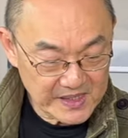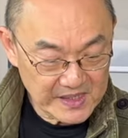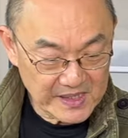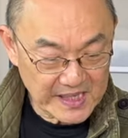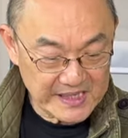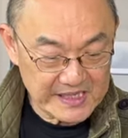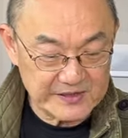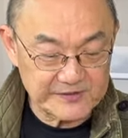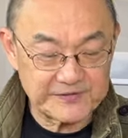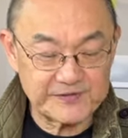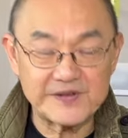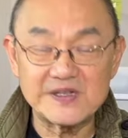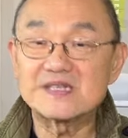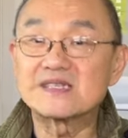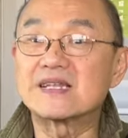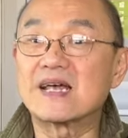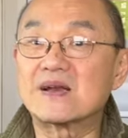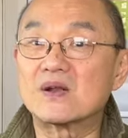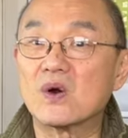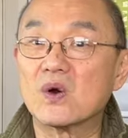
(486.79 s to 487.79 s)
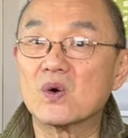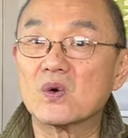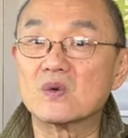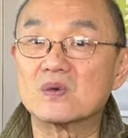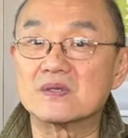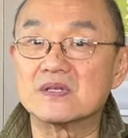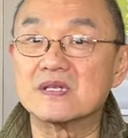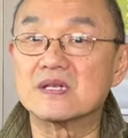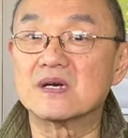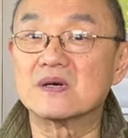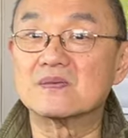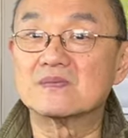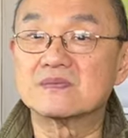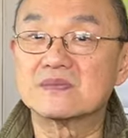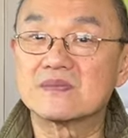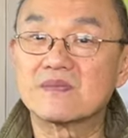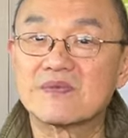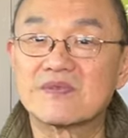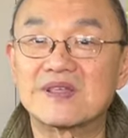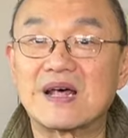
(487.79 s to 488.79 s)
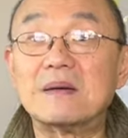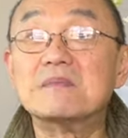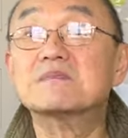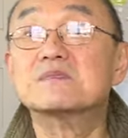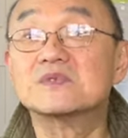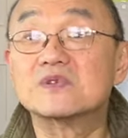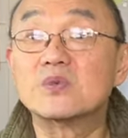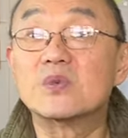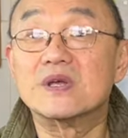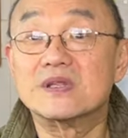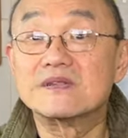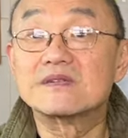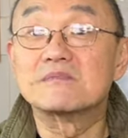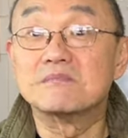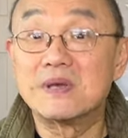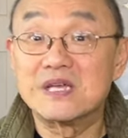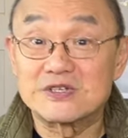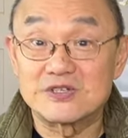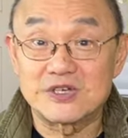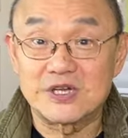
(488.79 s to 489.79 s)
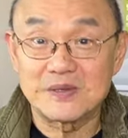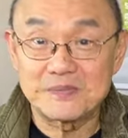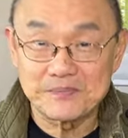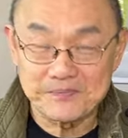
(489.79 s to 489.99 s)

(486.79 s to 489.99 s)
and it fits that old, you know, thumb's width measure.